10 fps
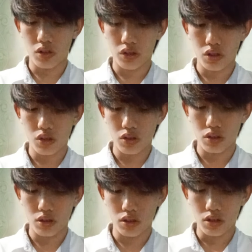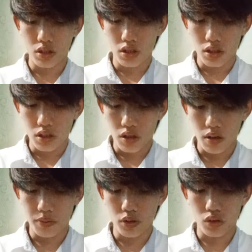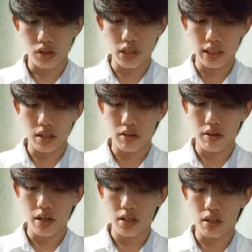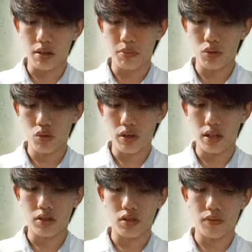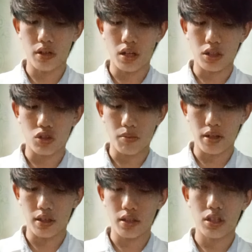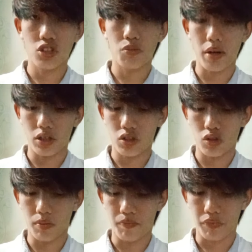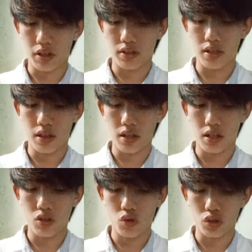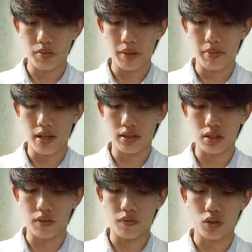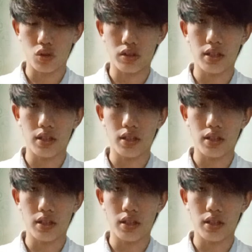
obvious that the red and the blue ends of the electromagnetic spectrum is the thing used by plants in photosynthesis process.